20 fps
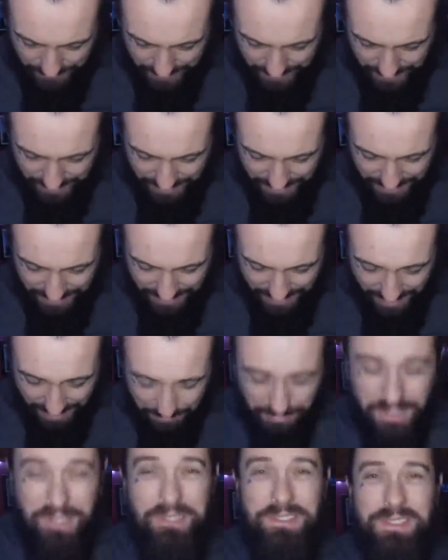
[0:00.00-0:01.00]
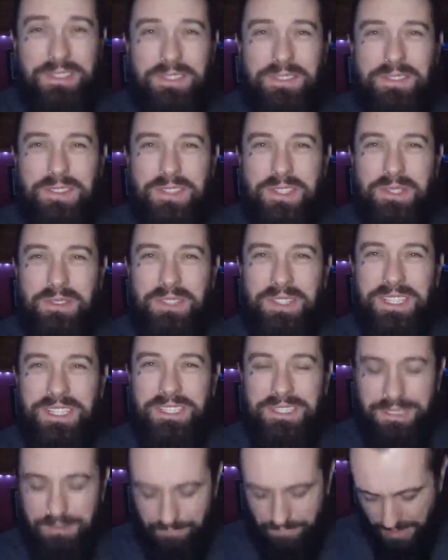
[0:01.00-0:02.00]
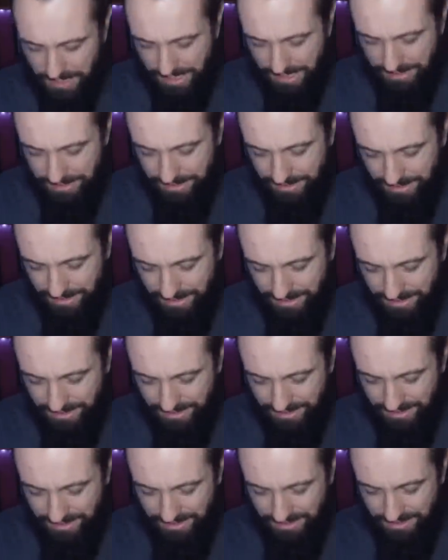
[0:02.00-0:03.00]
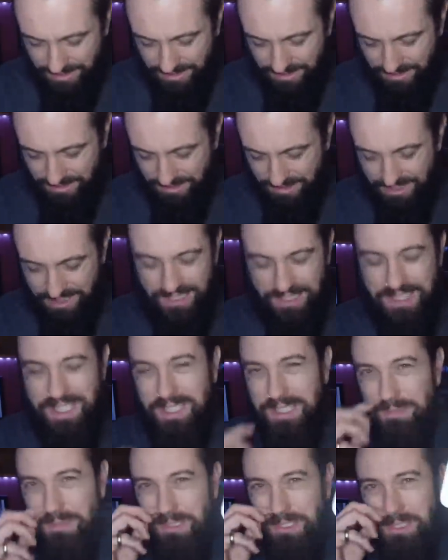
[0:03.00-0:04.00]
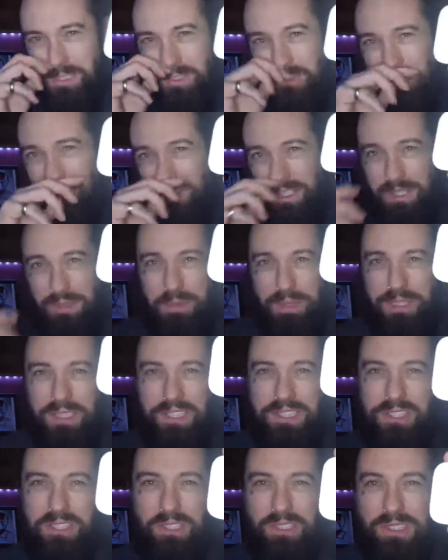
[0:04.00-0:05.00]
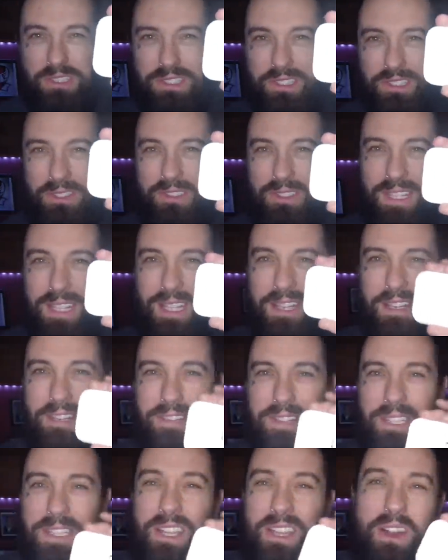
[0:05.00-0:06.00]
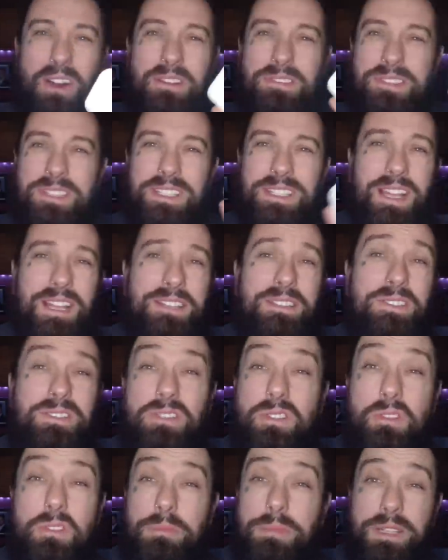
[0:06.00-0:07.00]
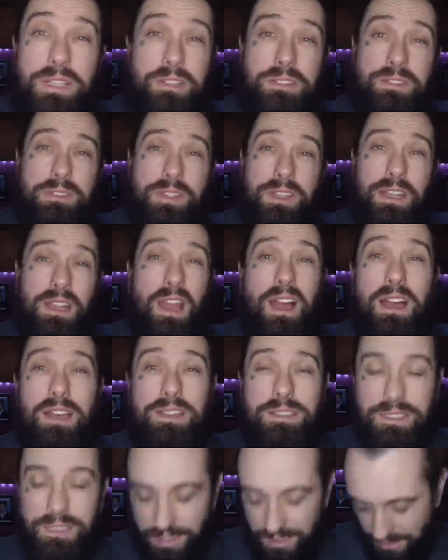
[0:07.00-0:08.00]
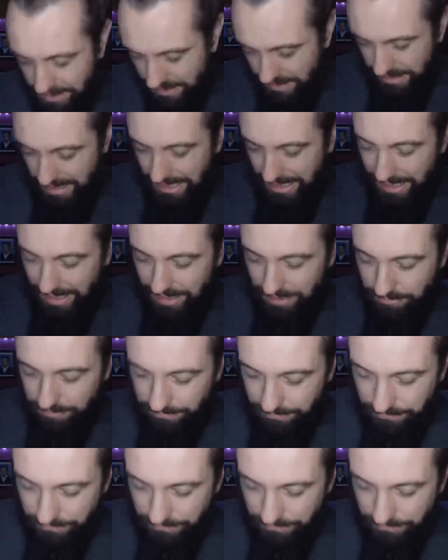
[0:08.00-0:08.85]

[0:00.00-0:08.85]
I've been using this for 2 years, and it's a bit scruffy and a bit discoloured and all that kind of thing. You can't see that at all because of the light. The